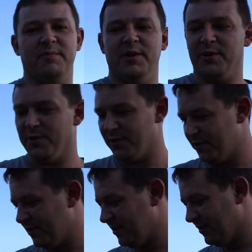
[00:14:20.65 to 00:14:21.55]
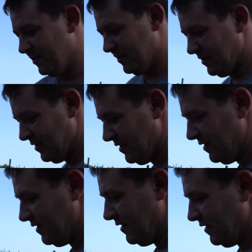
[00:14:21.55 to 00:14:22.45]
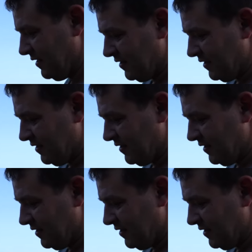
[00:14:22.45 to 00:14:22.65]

Pretty good. And the